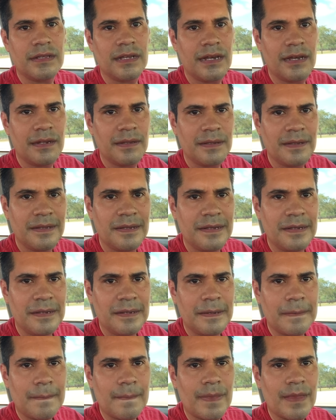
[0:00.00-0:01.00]
that.
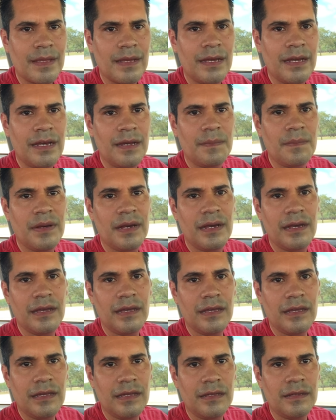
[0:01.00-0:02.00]
Uh,
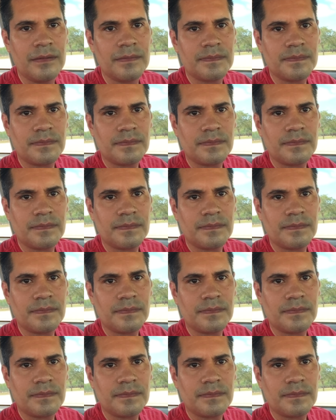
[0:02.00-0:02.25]
my